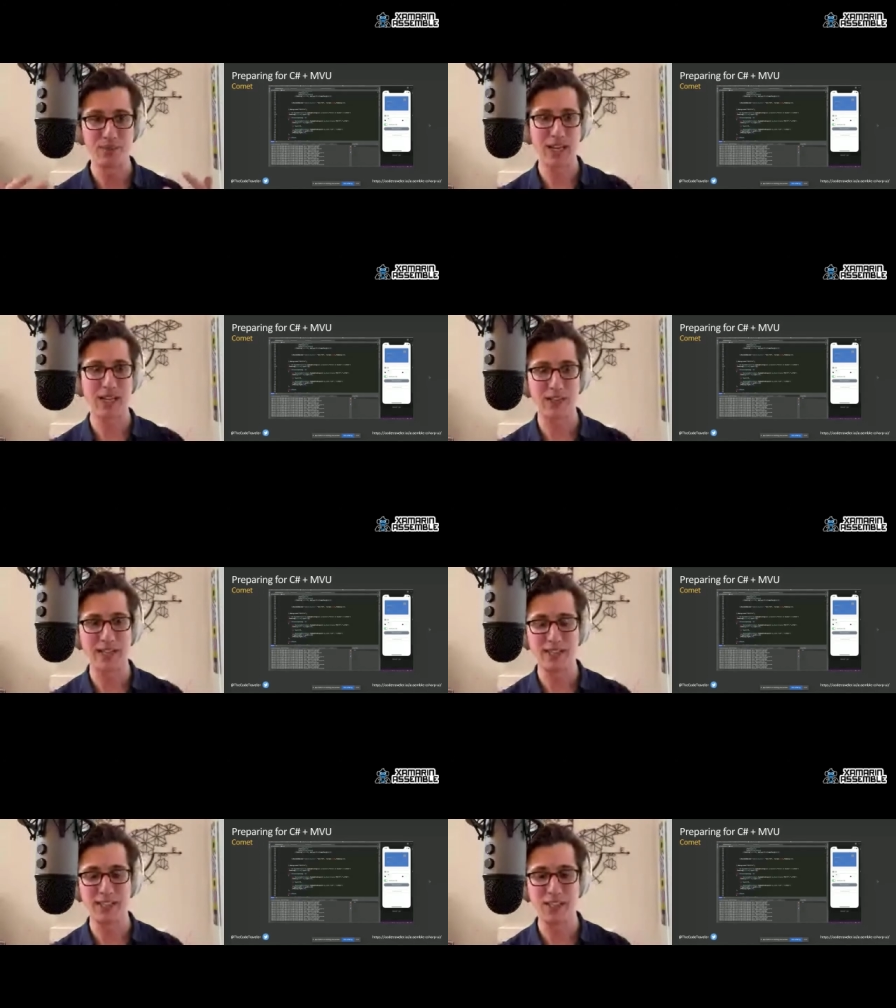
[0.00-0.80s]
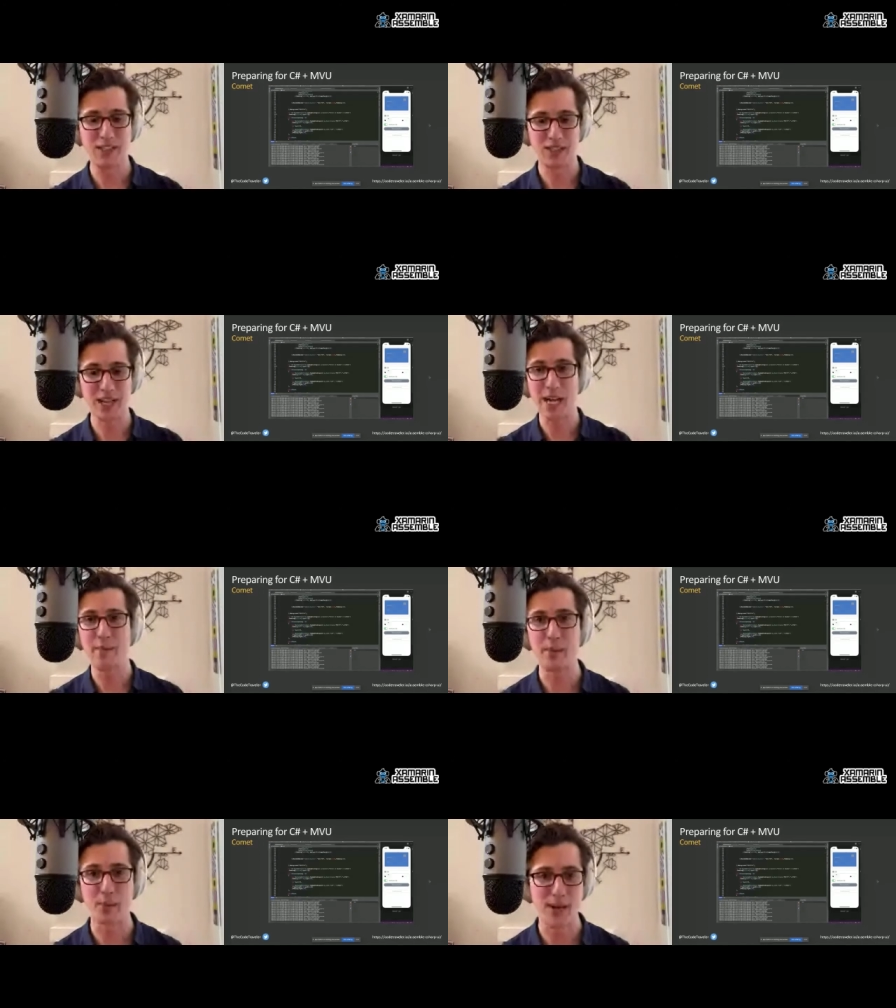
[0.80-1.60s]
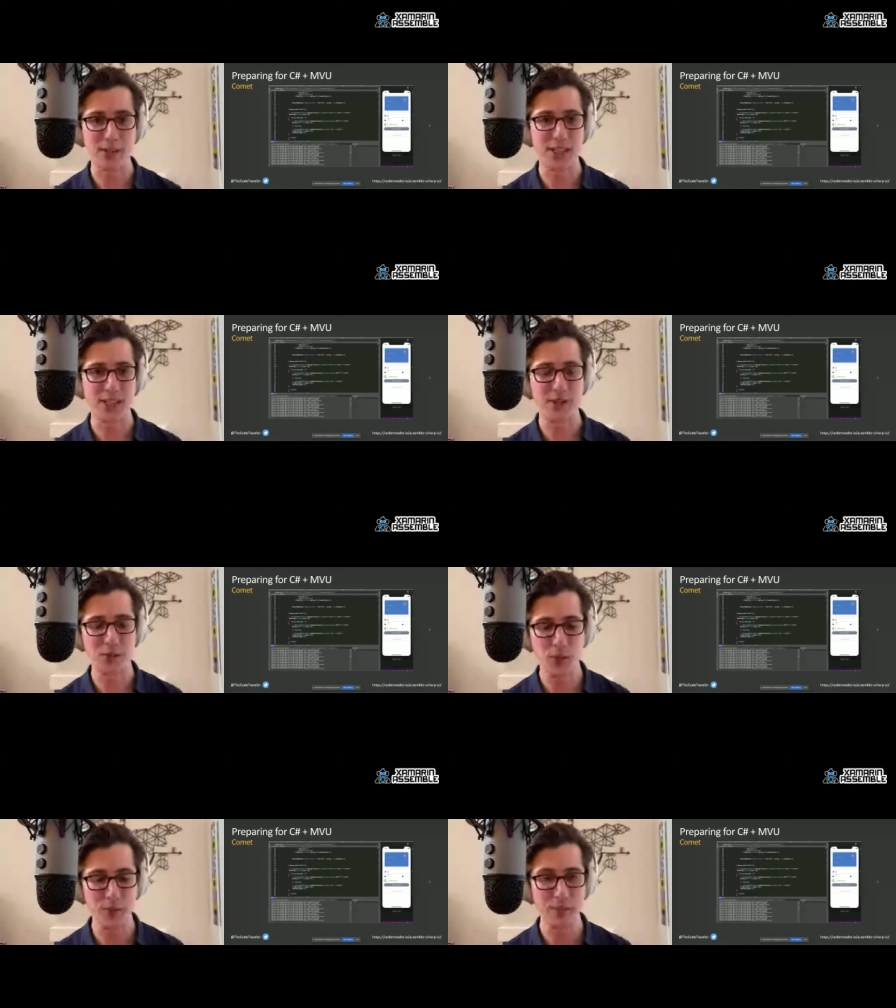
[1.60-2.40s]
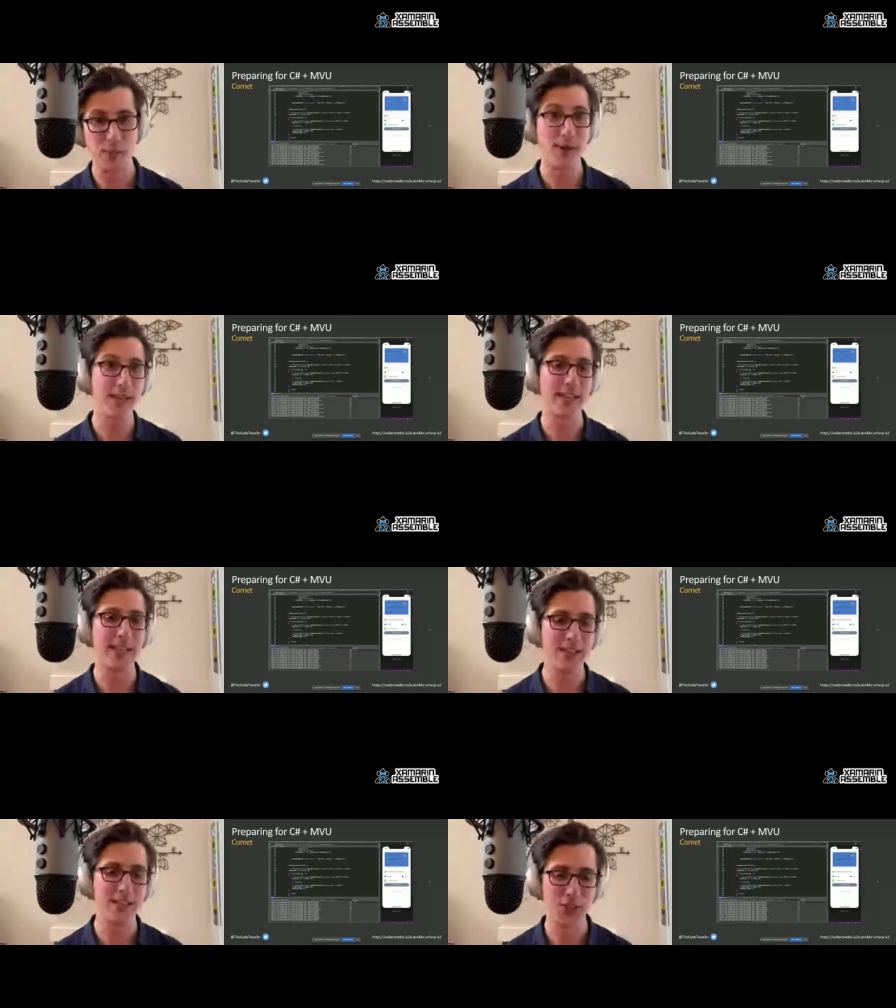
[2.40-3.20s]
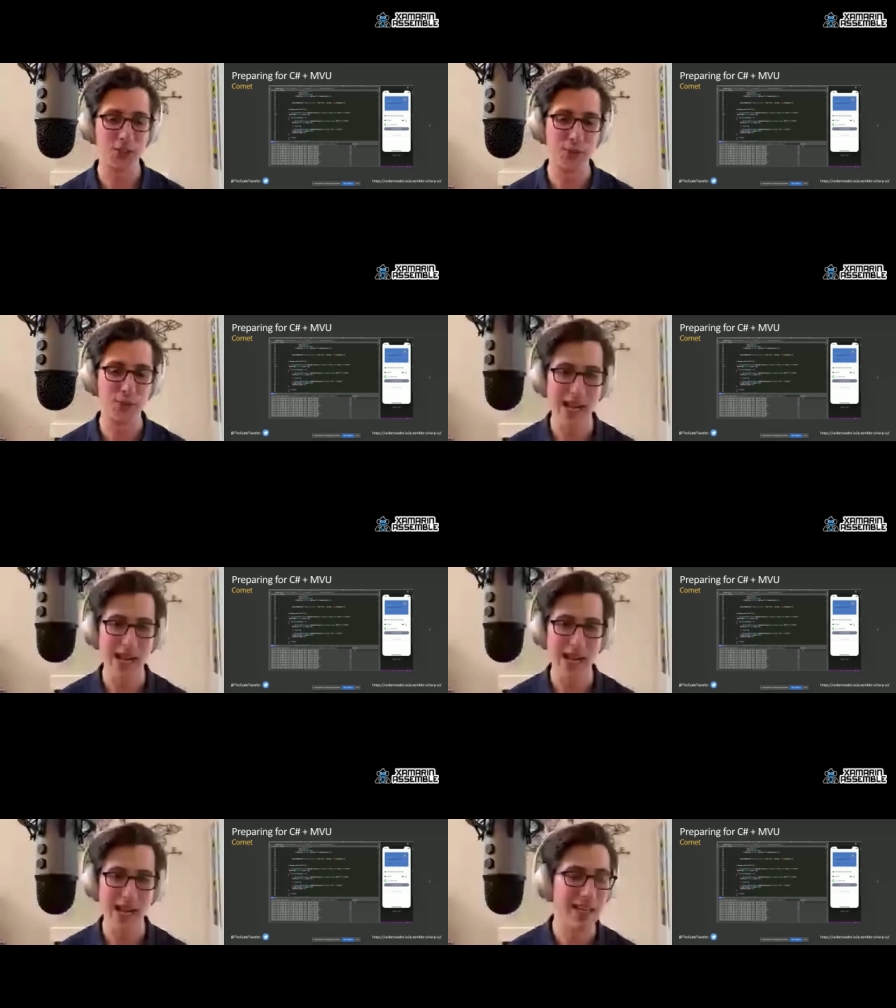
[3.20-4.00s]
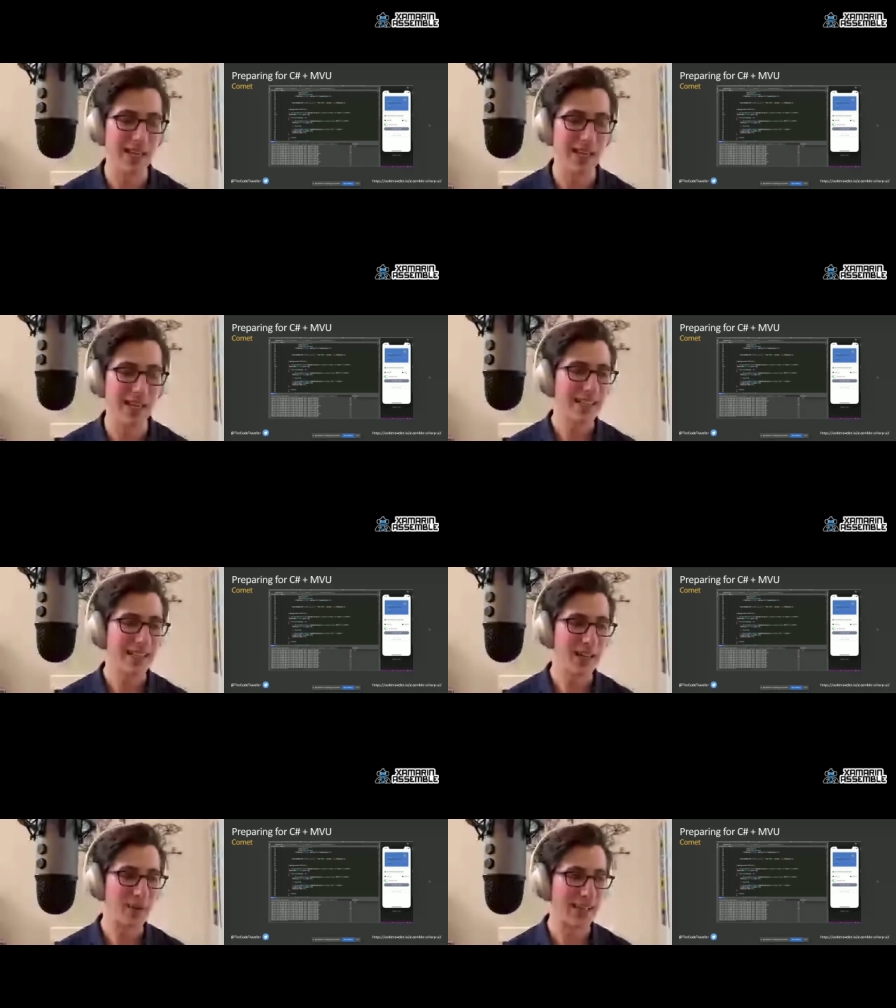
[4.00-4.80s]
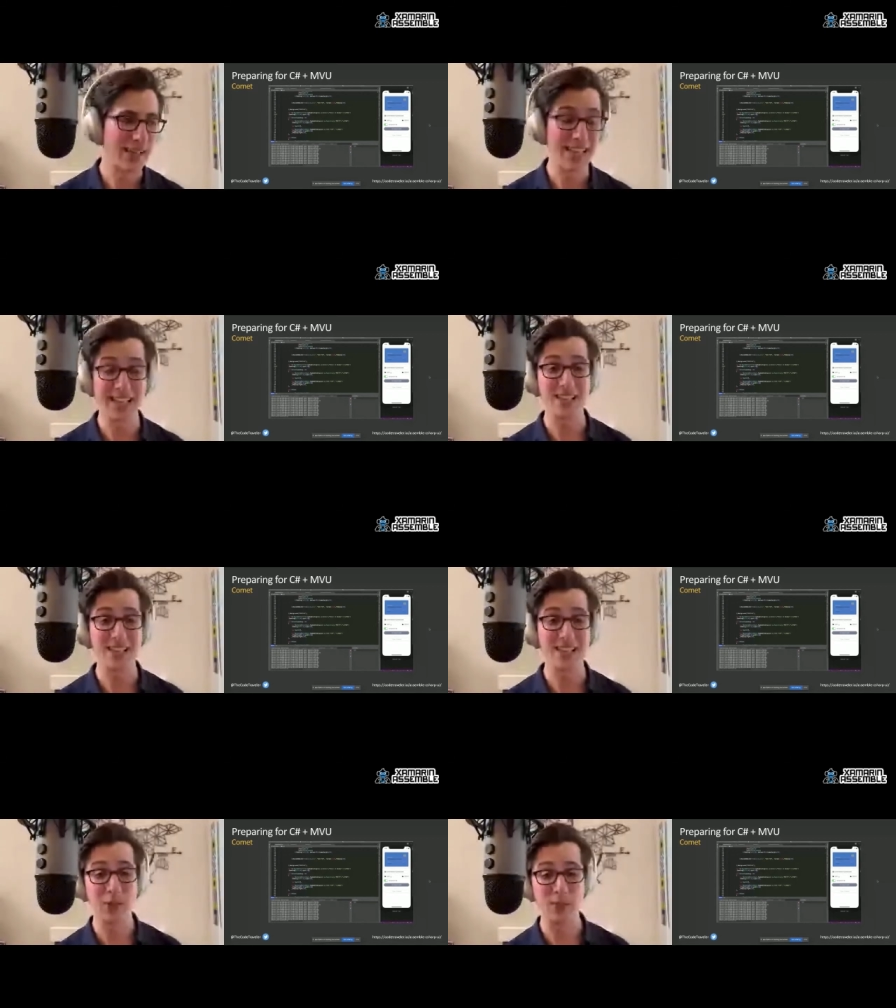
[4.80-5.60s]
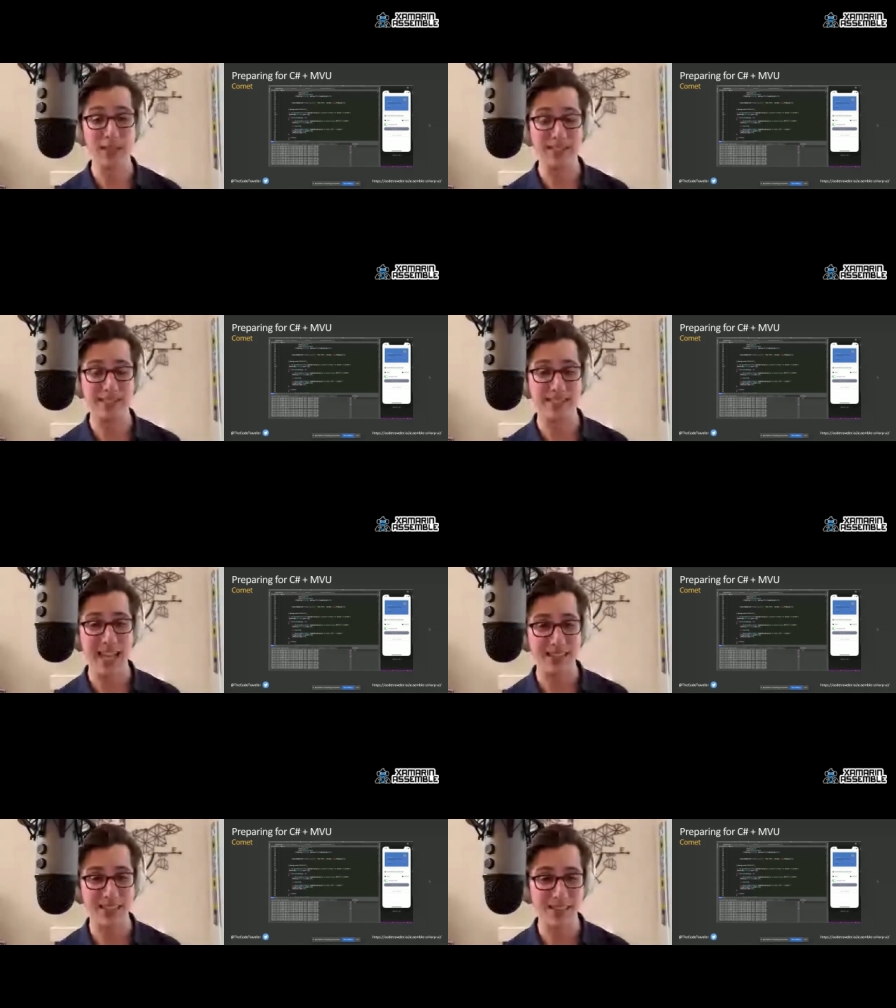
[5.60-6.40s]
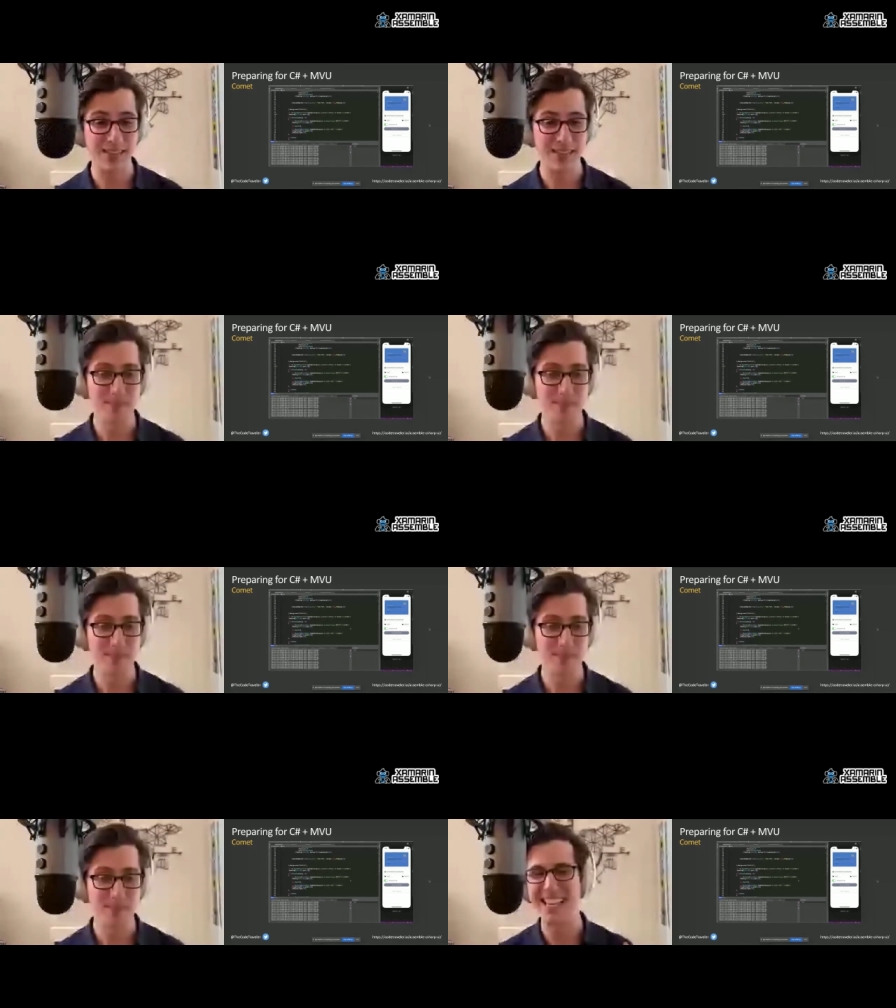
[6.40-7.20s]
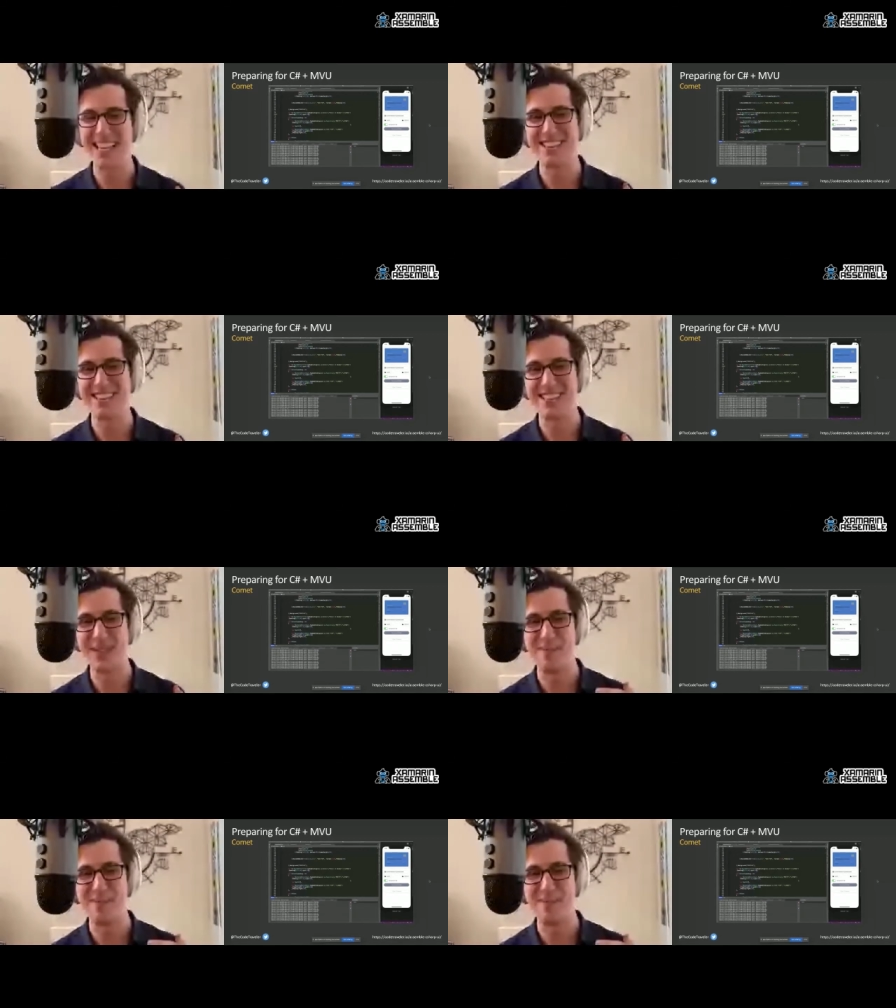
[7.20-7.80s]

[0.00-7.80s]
Clancy's Comet project will be bringing into MAUI. Now, I can't guarantee it'll be I can't guarantee that